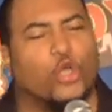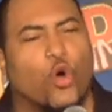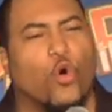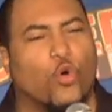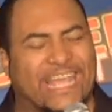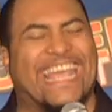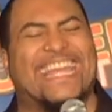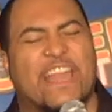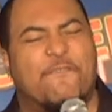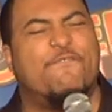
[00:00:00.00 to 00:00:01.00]
dude
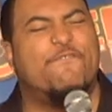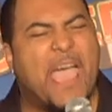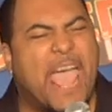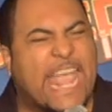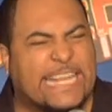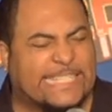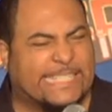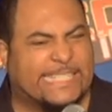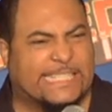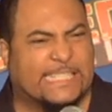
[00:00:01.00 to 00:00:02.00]
in the face.